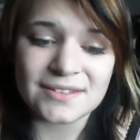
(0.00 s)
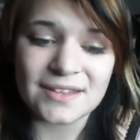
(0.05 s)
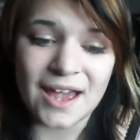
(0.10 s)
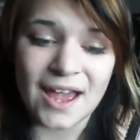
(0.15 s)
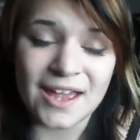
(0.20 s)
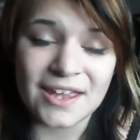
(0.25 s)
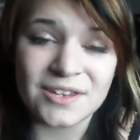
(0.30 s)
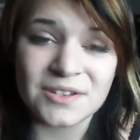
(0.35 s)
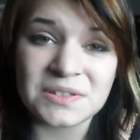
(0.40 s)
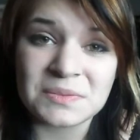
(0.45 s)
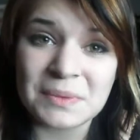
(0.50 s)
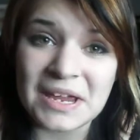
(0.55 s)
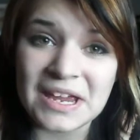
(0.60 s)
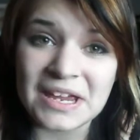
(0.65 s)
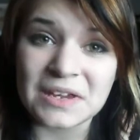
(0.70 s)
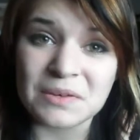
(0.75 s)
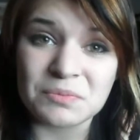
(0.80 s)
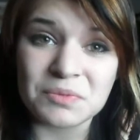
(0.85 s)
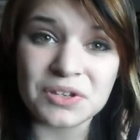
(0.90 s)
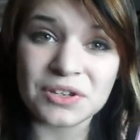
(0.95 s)
I used my
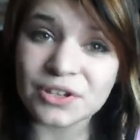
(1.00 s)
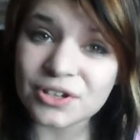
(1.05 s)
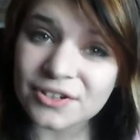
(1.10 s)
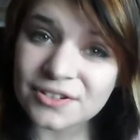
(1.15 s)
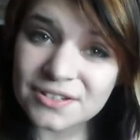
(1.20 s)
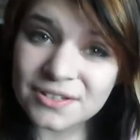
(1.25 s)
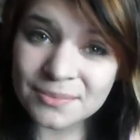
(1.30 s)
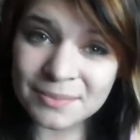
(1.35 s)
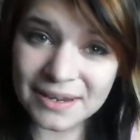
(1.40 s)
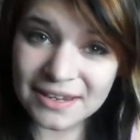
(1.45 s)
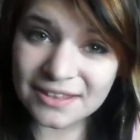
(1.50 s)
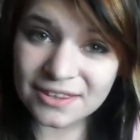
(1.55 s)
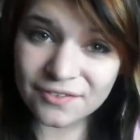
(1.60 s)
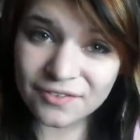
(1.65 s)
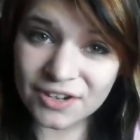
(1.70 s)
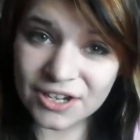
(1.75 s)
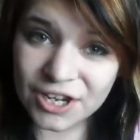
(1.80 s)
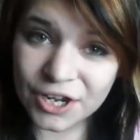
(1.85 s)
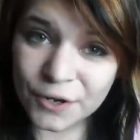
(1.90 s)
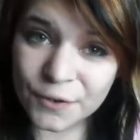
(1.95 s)
computer to make the
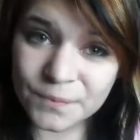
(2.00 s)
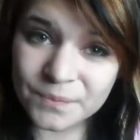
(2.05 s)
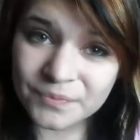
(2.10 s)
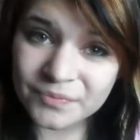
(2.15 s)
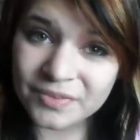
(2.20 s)
video